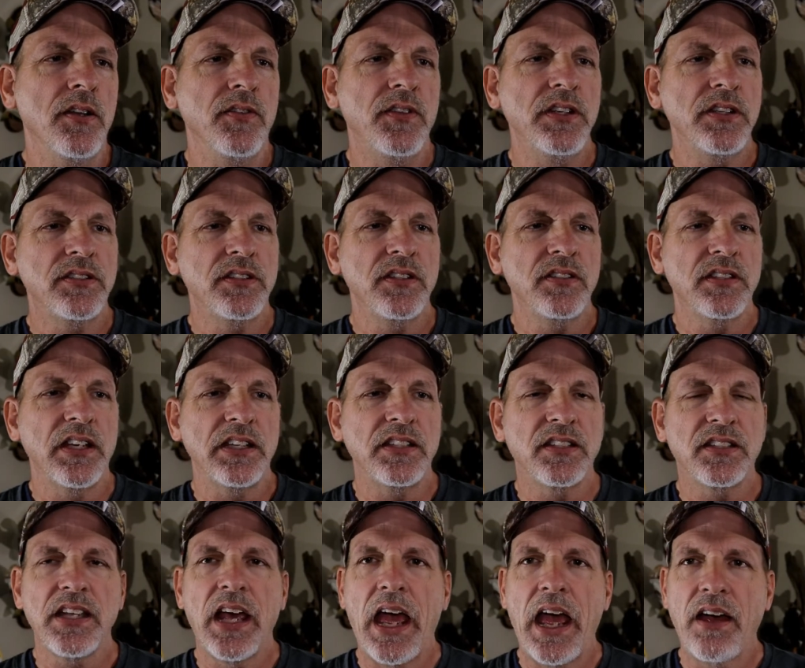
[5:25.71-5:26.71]
This is a
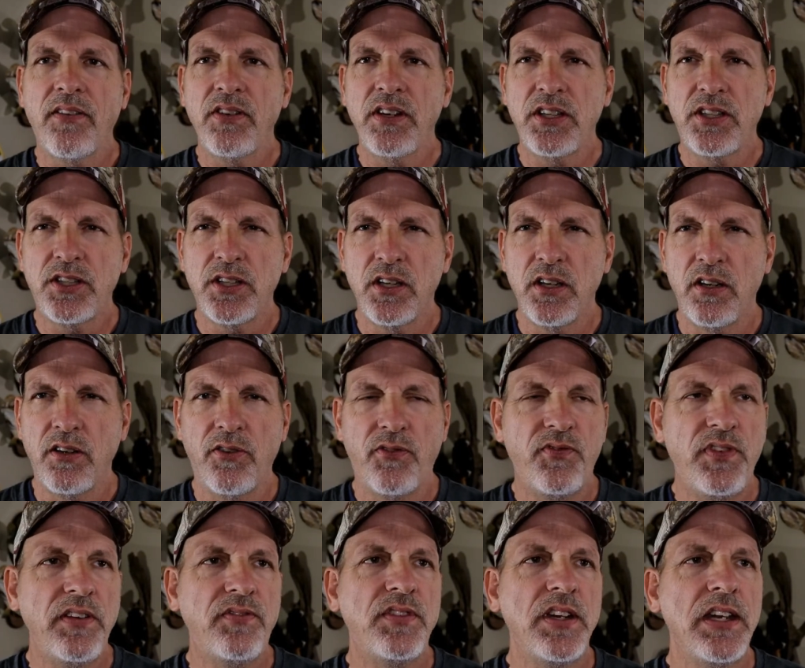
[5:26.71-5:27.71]
Savage
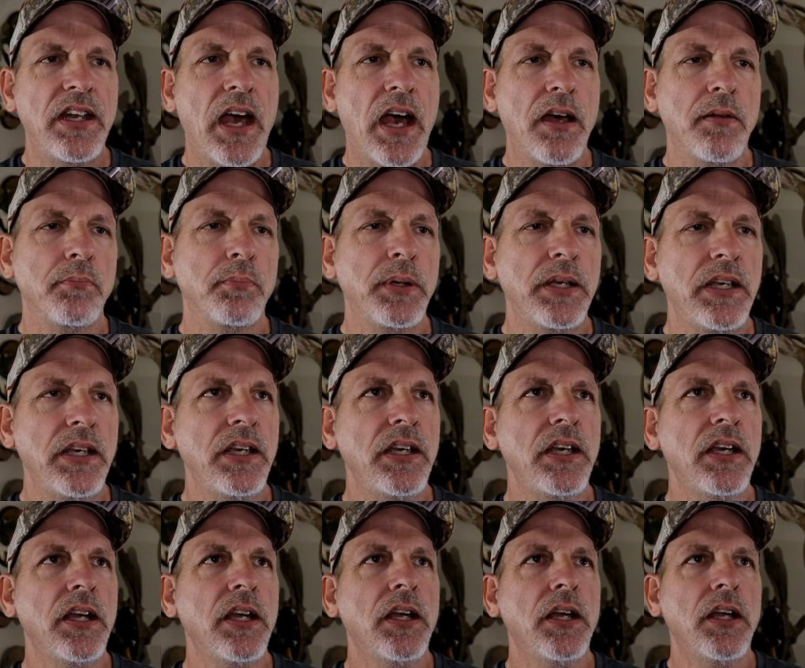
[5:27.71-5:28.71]

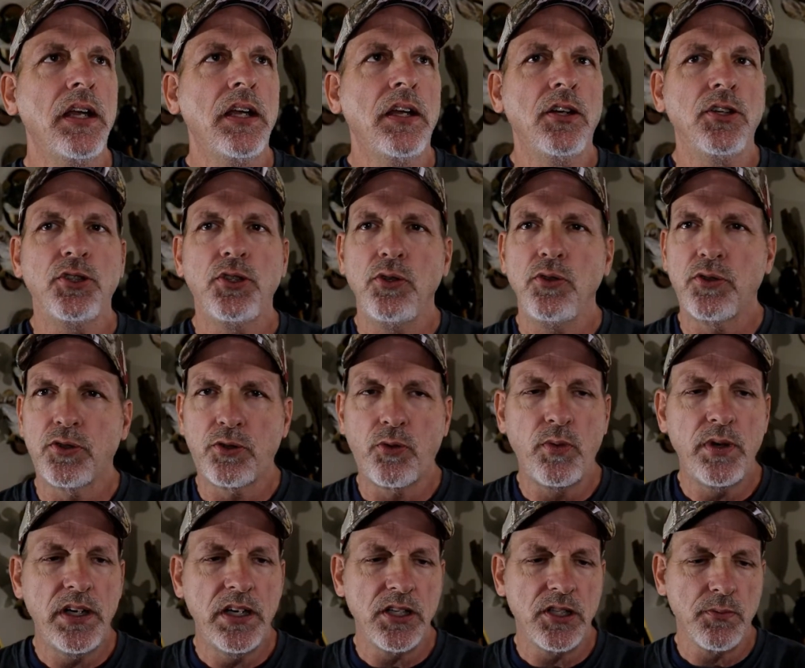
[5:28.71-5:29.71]
59B, shoots
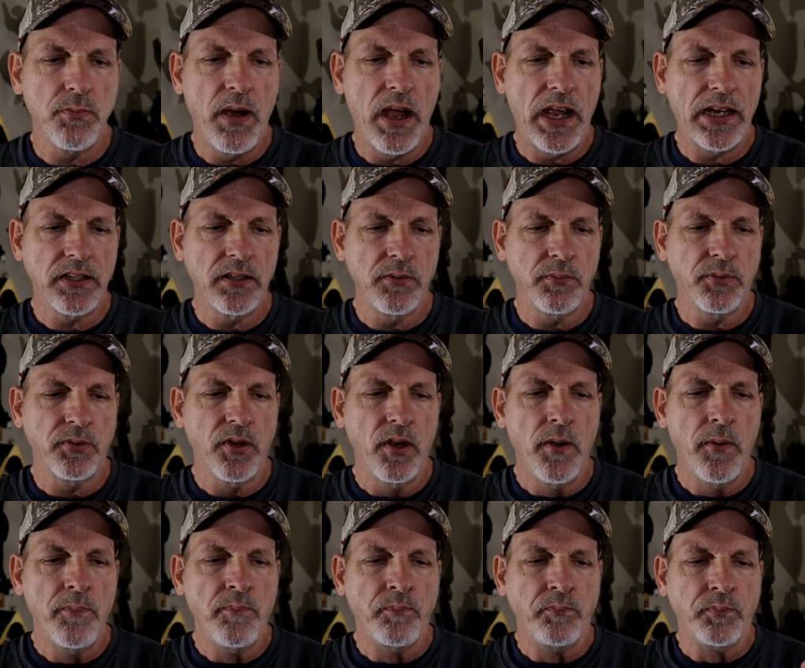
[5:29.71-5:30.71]
3-inch magnums.
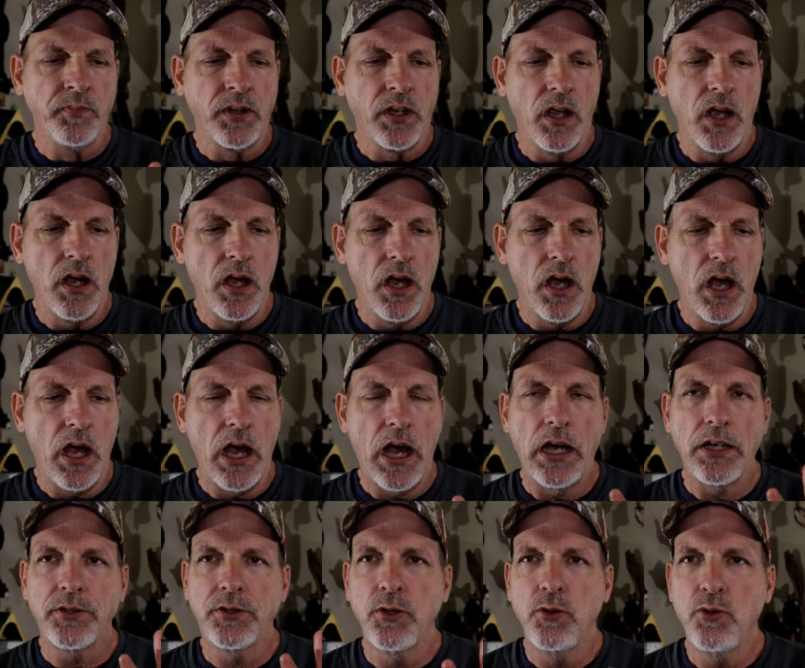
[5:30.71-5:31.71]

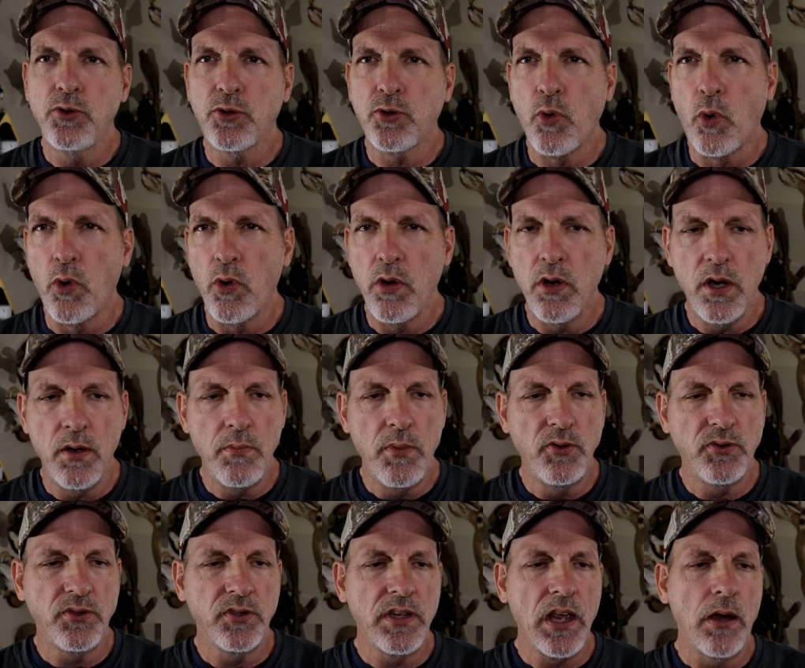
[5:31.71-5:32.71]
I do squirrel hunt
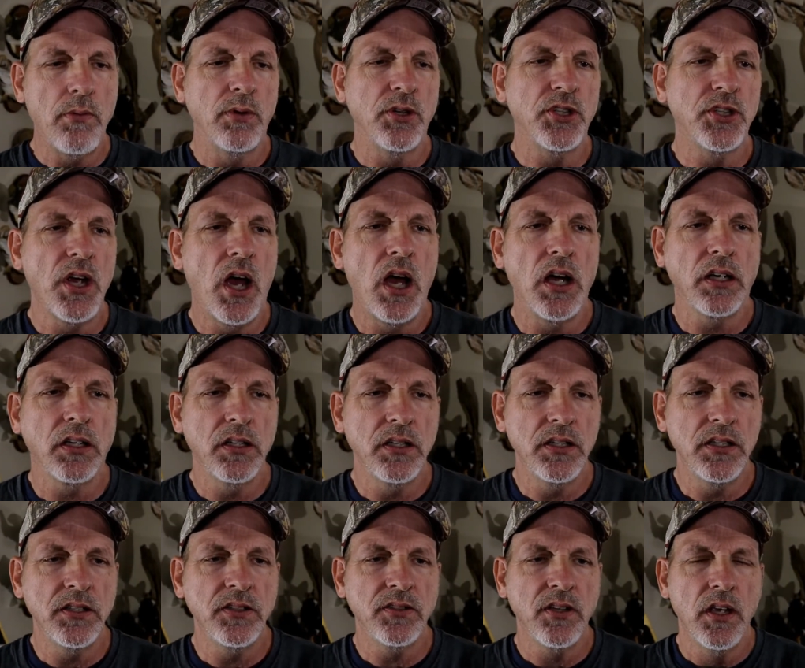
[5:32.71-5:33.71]
most of the time with
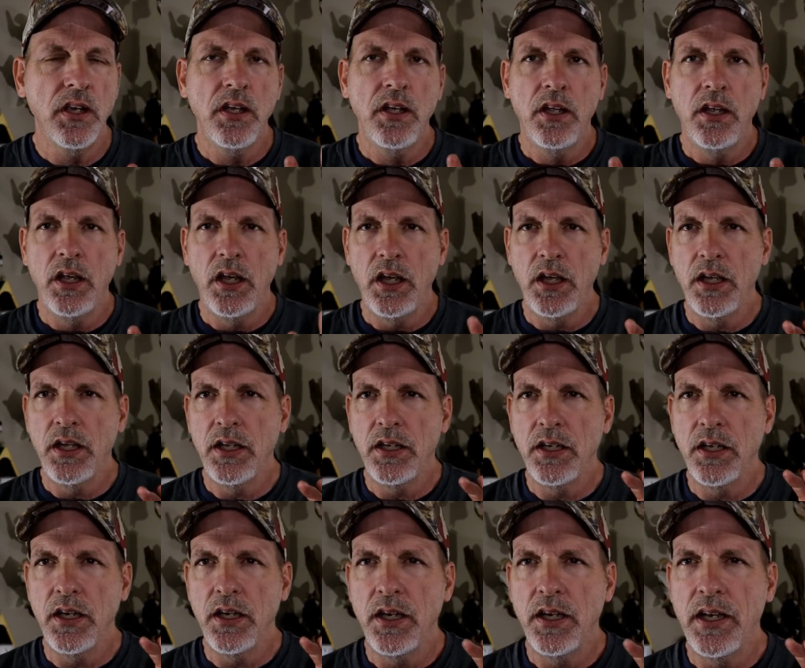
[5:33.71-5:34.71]
shotguns,
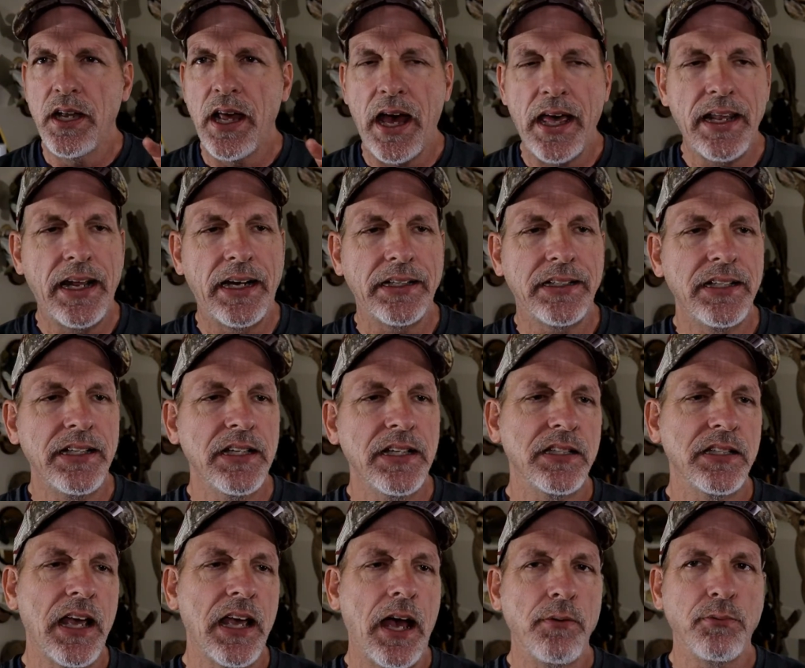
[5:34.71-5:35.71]
and 9 out of
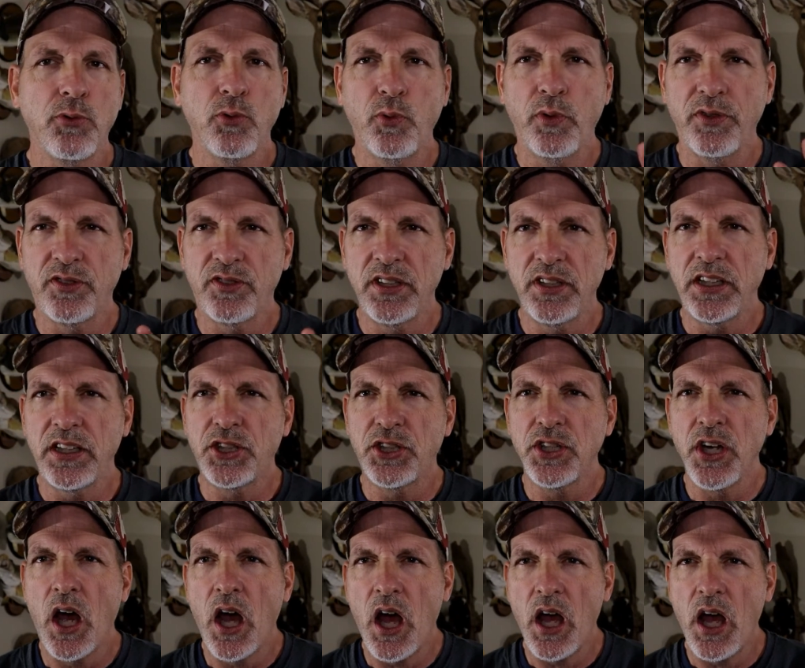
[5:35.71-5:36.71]
10 times it was 6
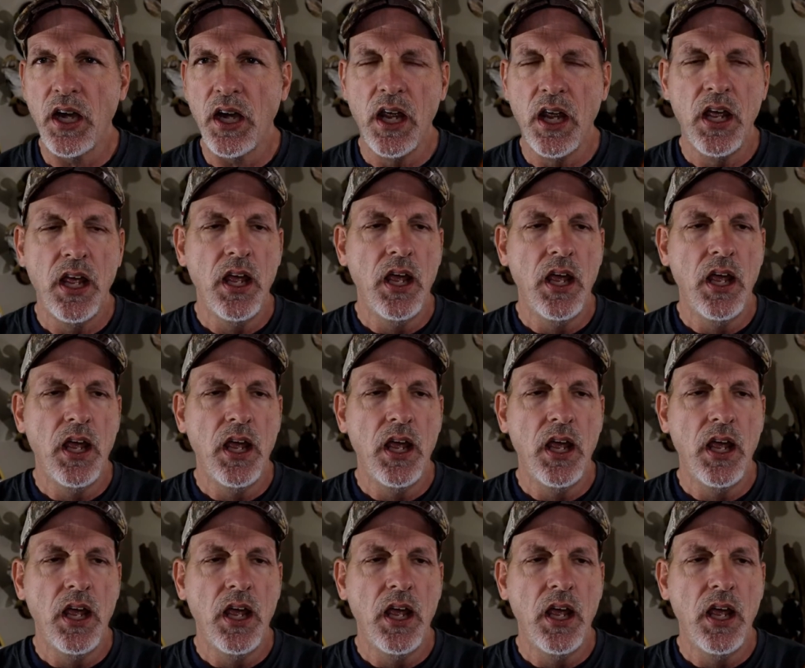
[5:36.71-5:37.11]
shot.